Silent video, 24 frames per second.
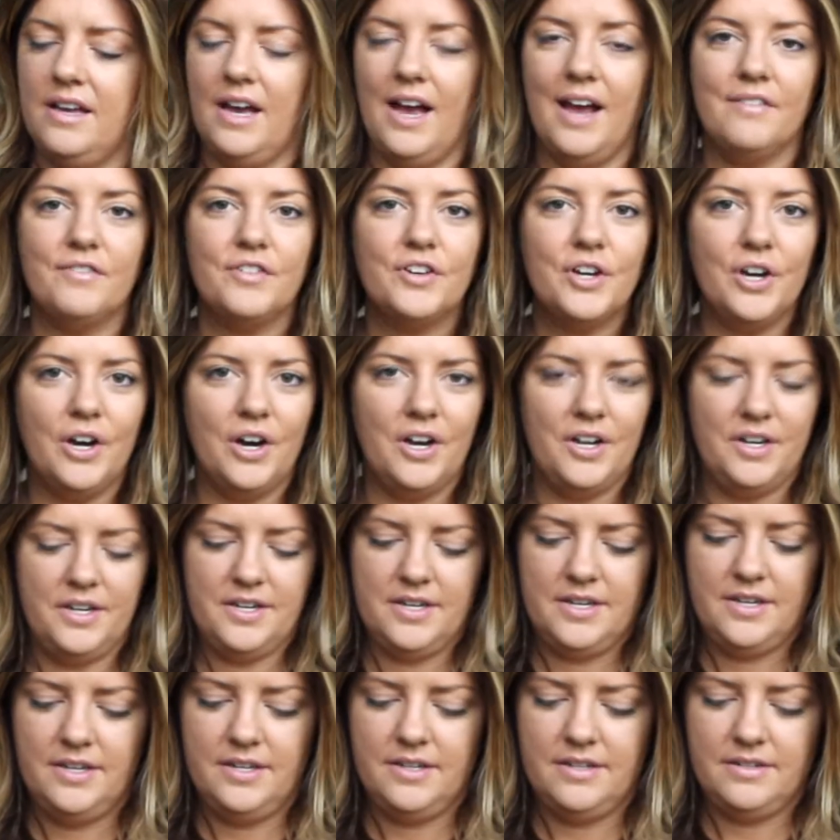I've got
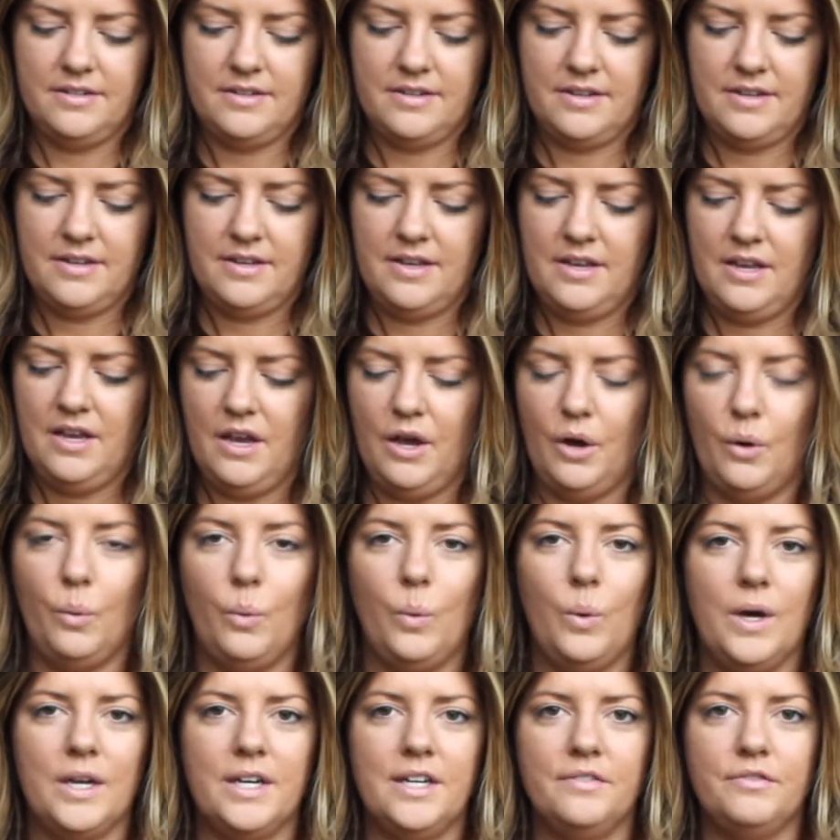a
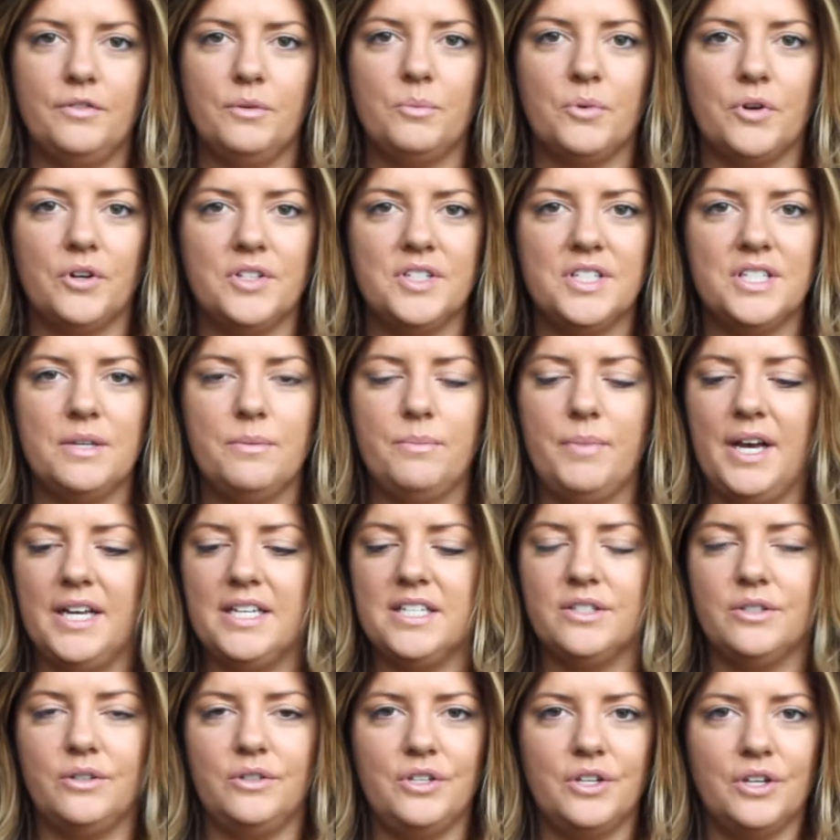wonderful bronzer by
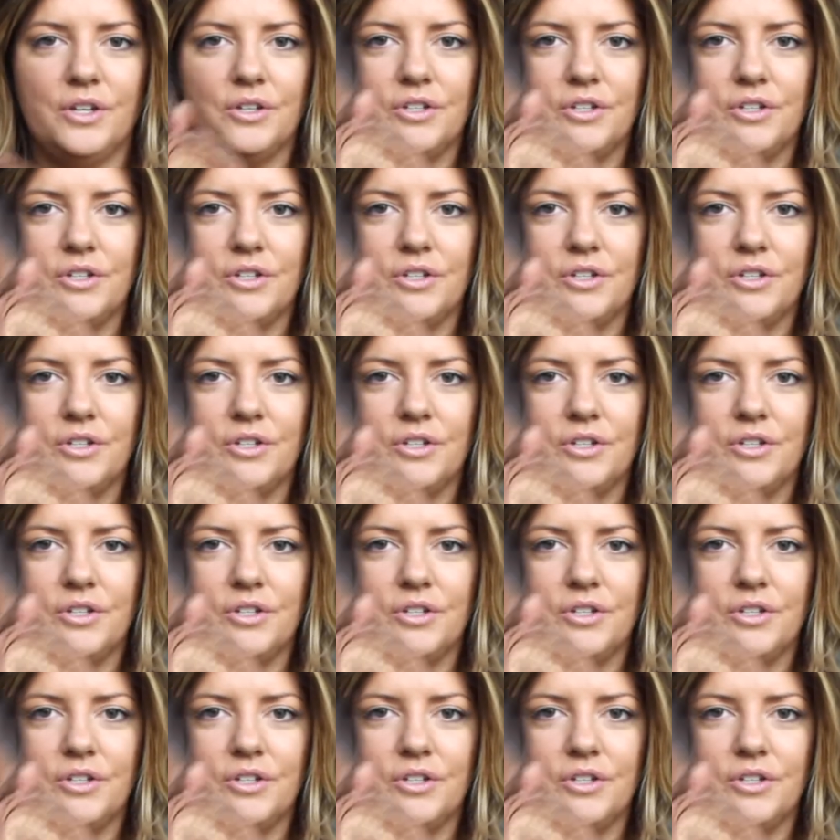Sonia